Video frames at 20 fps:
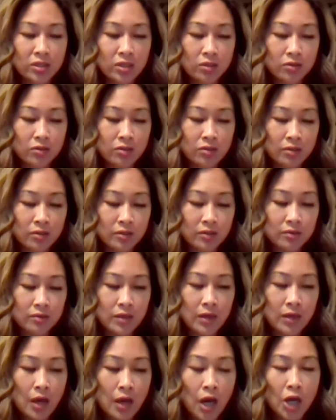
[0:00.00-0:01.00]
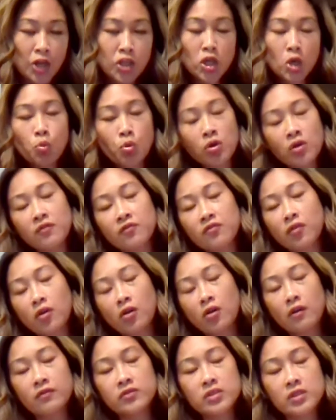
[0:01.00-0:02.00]
you know, I know we're
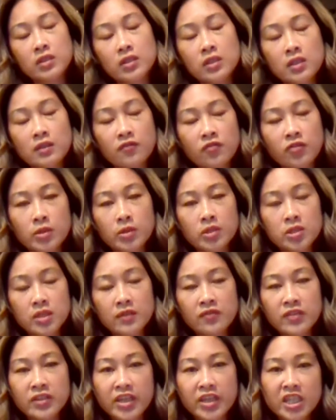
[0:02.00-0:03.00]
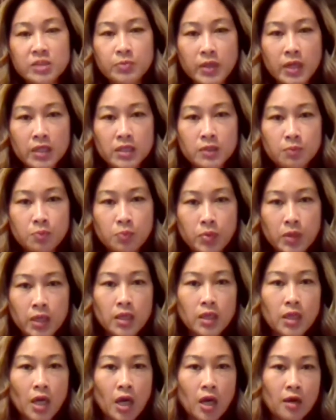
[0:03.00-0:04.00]
involved in it from a different aspect,
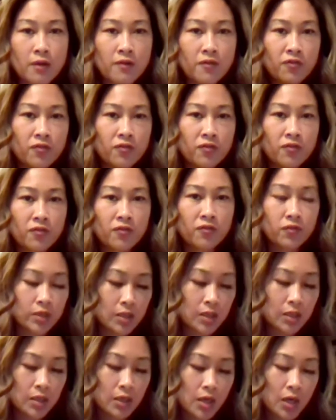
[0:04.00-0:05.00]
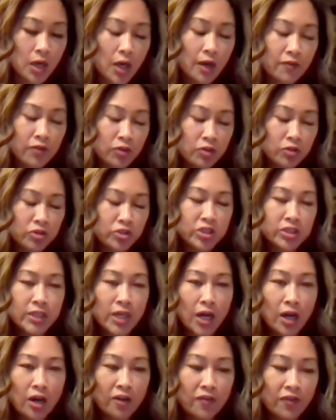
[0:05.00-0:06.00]
but have you
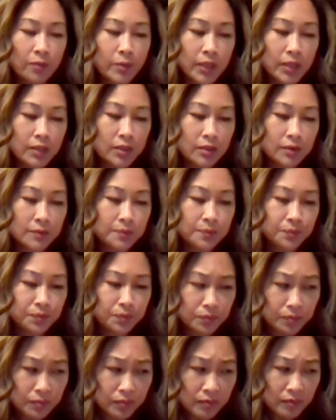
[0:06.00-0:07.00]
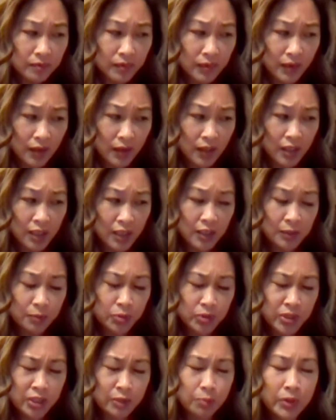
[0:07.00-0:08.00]
yourself, I mean, it's
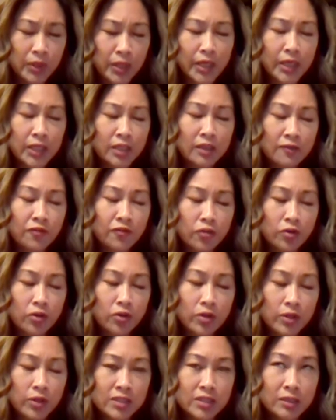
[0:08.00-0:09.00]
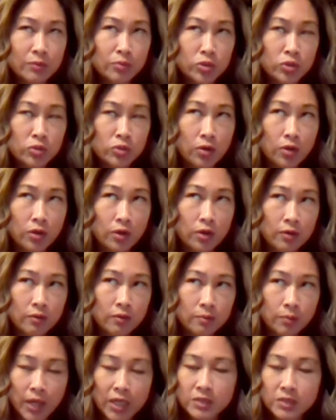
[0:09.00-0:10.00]
a planning for this, and I'm
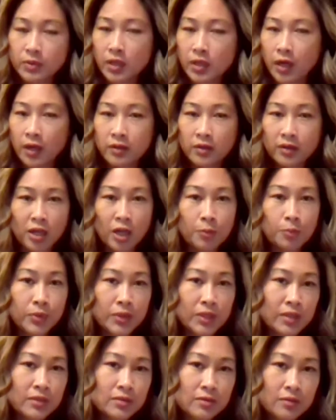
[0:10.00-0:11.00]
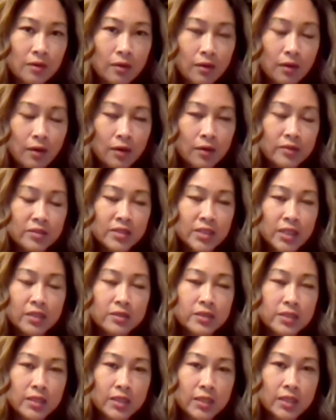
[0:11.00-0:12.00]
sure possibly other companies on Center
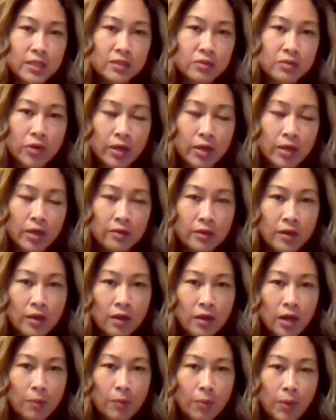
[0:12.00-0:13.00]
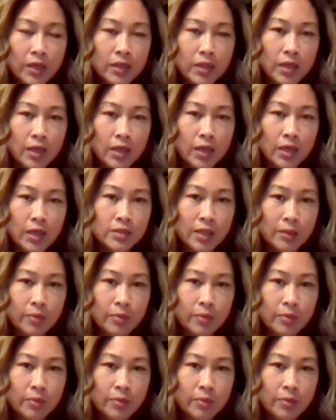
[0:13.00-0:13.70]
City as well are probably thinking the